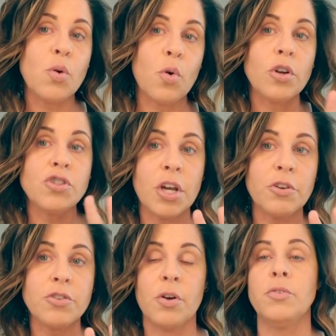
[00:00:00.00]
orange
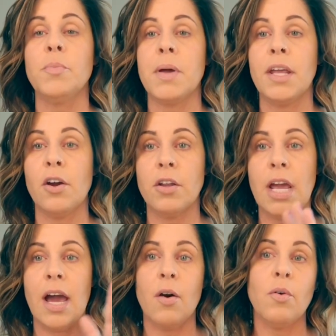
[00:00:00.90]
undertone, depending on
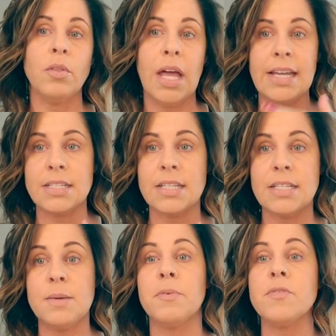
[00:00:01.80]
how light to
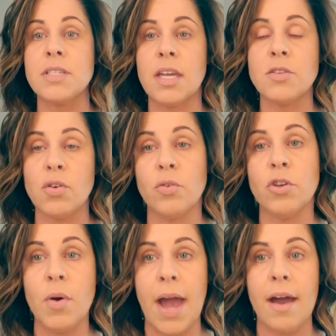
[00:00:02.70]
deep of a skin tone
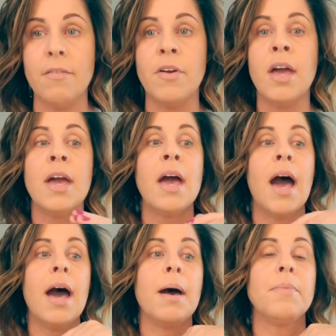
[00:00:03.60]
you have.
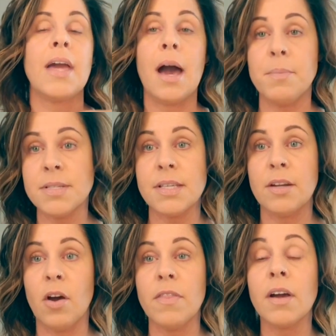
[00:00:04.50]
Um, the
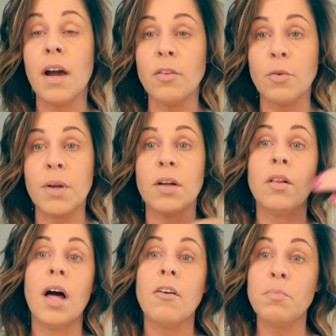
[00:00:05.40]
opposite on the color
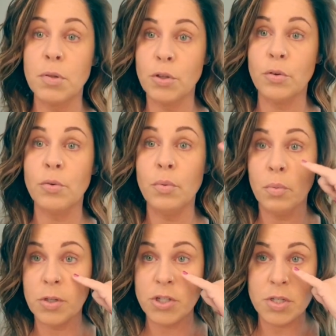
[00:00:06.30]
wheel of blue,
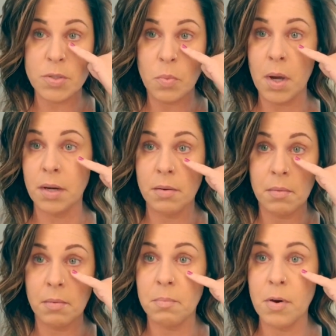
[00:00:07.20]
which is what
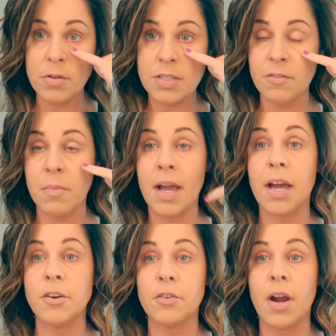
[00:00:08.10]
most of my
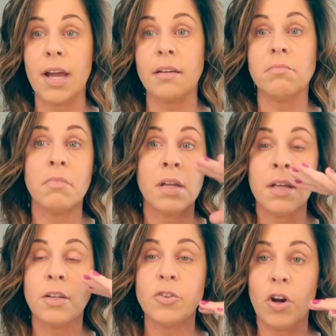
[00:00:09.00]
under eye
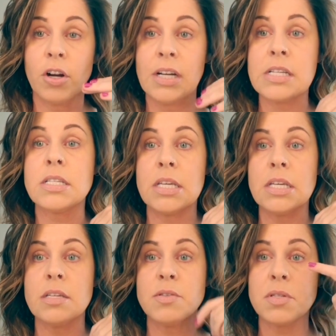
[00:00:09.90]
darkness
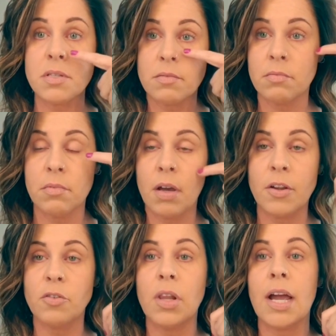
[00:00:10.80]
is,
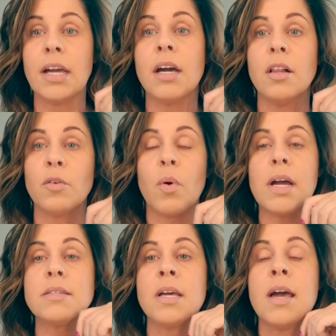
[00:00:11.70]
underlying color
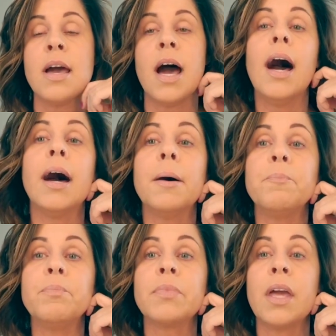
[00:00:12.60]
wise.
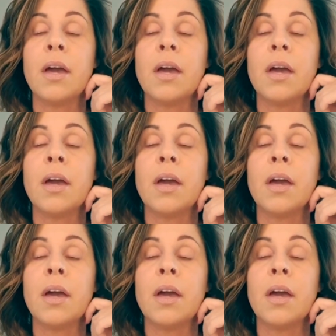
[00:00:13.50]
Um,